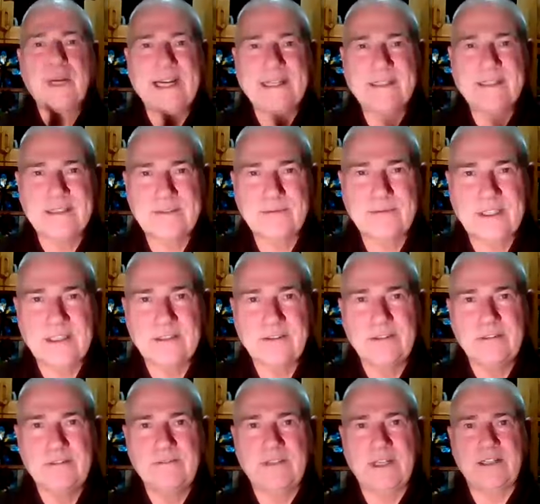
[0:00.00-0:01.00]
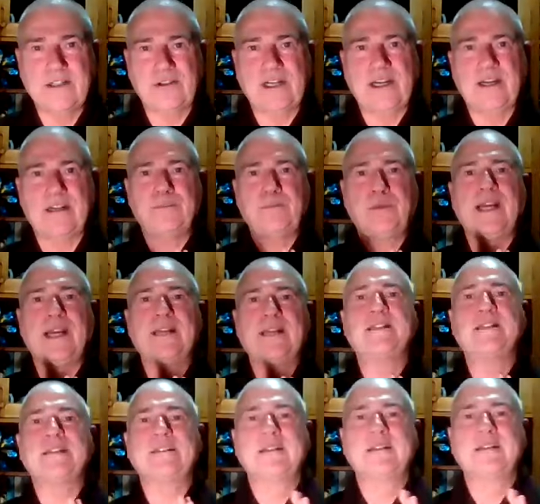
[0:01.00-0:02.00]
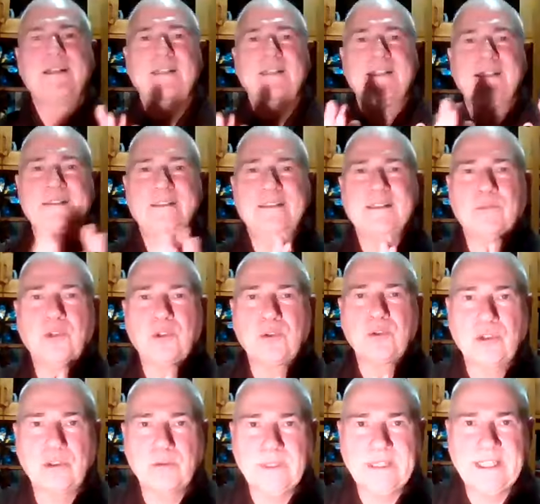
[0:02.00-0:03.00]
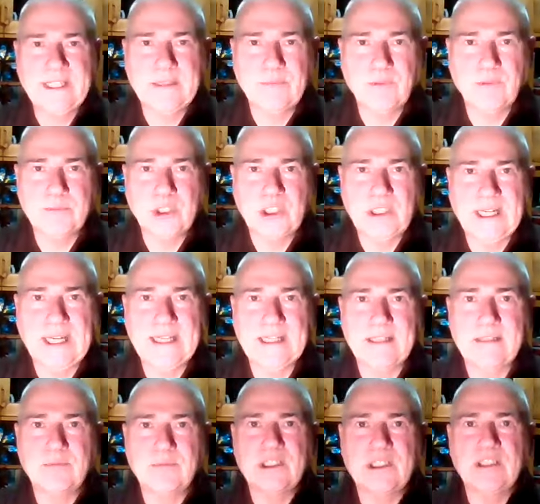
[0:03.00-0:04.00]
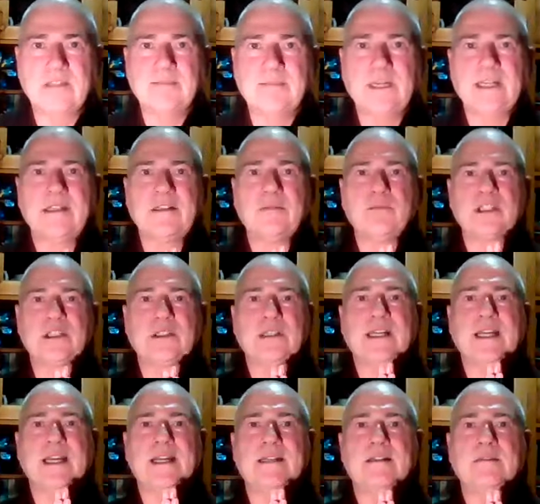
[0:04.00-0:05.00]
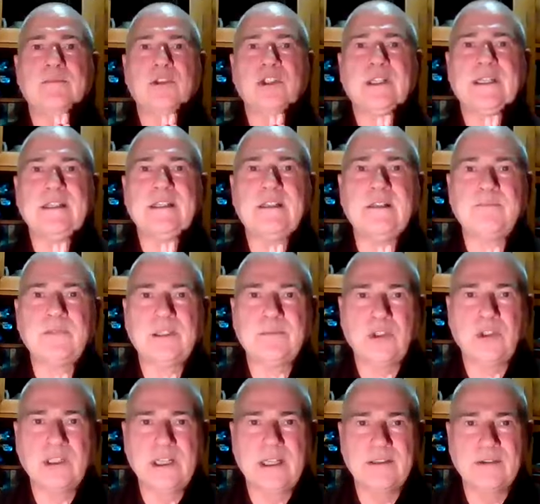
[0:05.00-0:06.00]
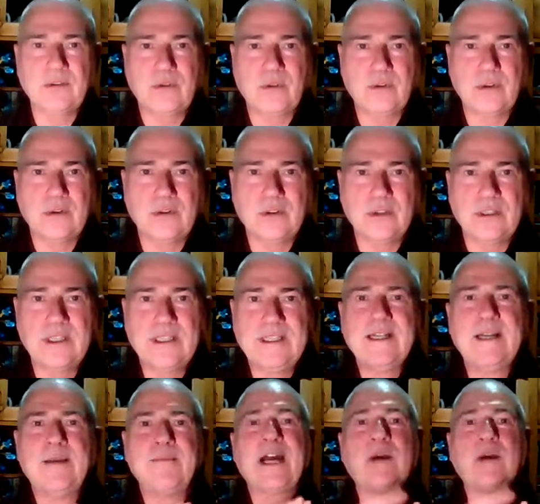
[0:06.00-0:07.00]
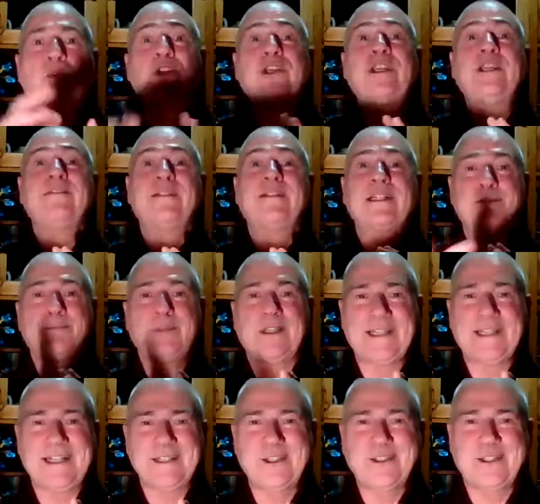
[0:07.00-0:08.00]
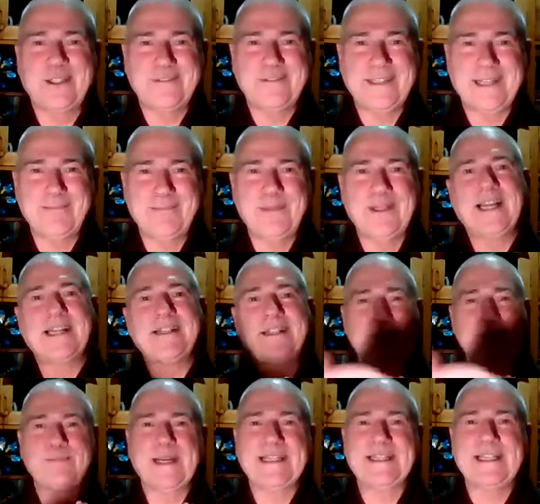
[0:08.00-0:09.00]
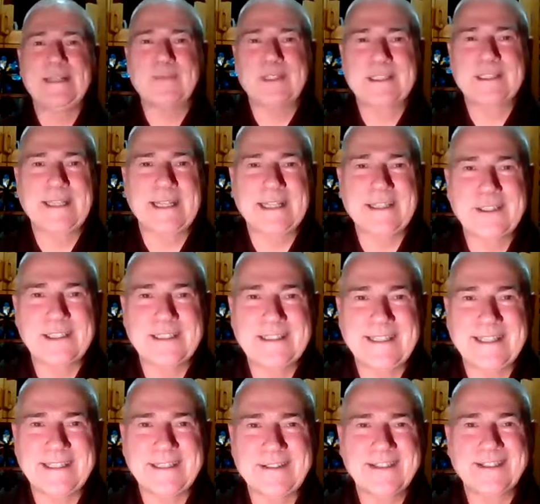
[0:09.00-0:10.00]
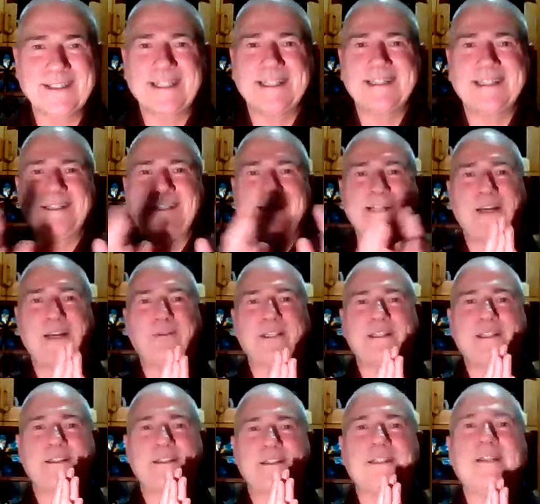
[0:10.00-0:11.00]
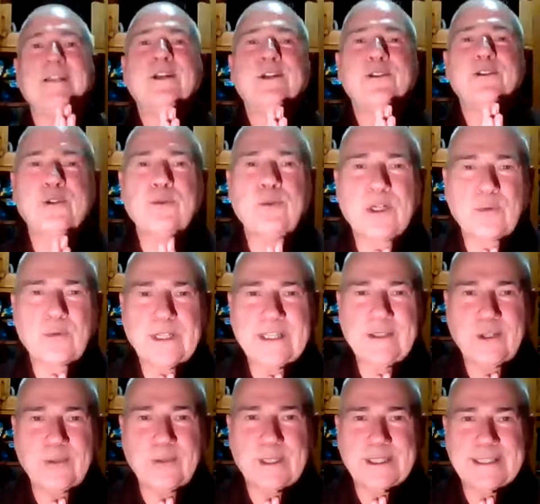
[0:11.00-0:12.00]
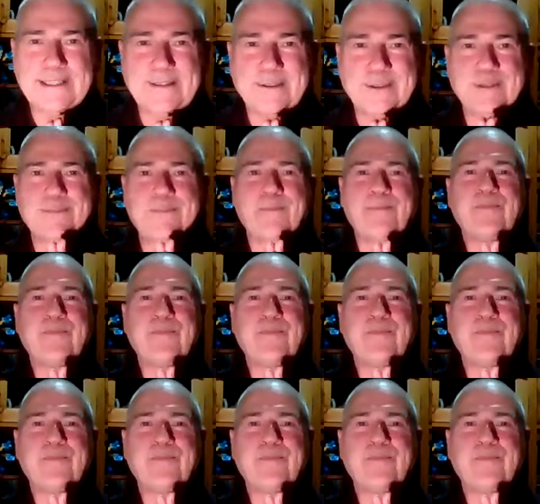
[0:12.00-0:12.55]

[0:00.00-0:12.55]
practice, when I do the Vajrayana practice, it's Namo Gurube, Namo Buddhaya, Namo Dharmaya, Namo Sangha, Namo Yidam, Namo Khandro. I won't give explanation of that, but I just made that mistake just then. Okay, so now we just do what we normally do.